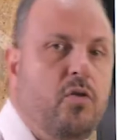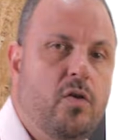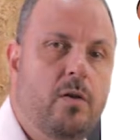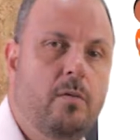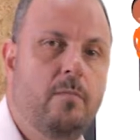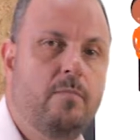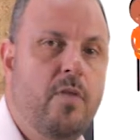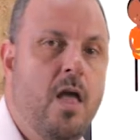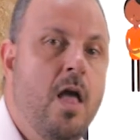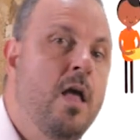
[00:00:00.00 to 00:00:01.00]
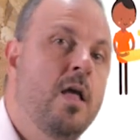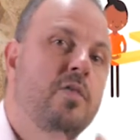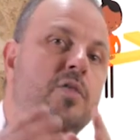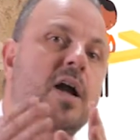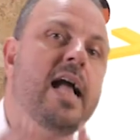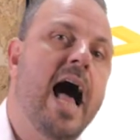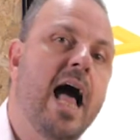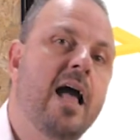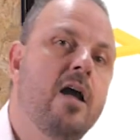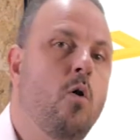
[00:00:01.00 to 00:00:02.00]
person, the
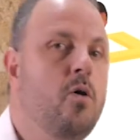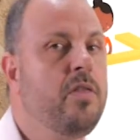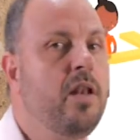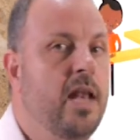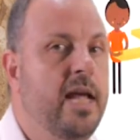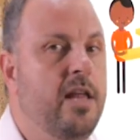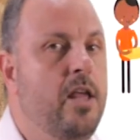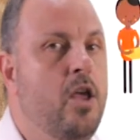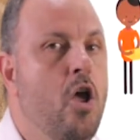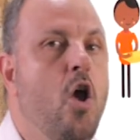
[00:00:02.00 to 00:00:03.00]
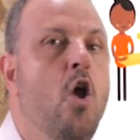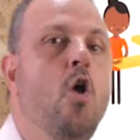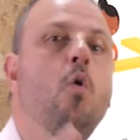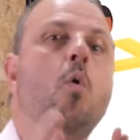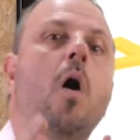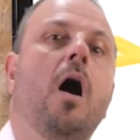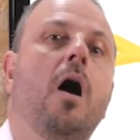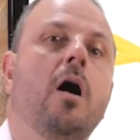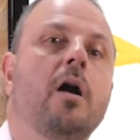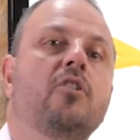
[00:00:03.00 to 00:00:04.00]
guy or the lady who
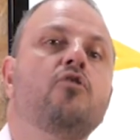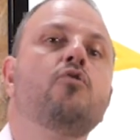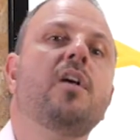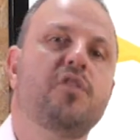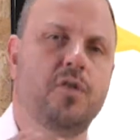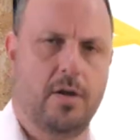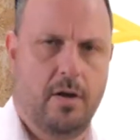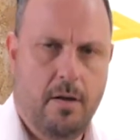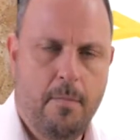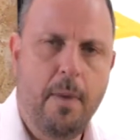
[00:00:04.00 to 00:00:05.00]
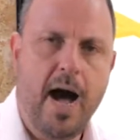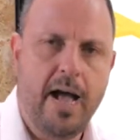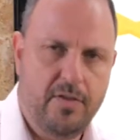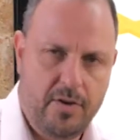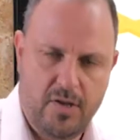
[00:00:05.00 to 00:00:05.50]
are trusted by the